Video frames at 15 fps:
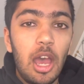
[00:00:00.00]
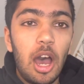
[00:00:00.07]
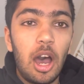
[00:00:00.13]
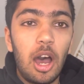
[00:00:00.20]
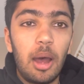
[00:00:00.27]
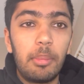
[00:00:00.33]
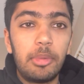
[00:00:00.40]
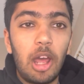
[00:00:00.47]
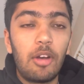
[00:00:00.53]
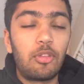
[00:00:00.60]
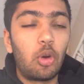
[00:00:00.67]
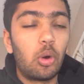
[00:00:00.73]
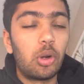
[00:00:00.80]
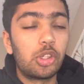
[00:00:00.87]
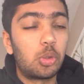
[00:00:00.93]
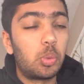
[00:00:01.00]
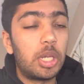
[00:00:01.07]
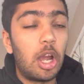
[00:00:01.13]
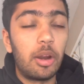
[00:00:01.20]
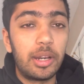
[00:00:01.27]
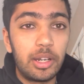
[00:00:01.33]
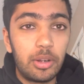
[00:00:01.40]
Now, of course,
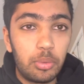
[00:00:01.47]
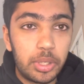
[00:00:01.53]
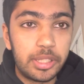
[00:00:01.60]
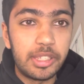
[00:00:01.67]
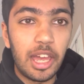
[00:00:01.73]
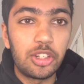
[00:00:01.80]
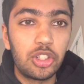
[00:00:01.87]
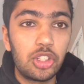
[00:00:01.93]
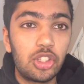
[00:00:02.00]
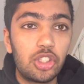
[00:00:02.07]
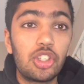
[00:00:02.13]
we are in a recession,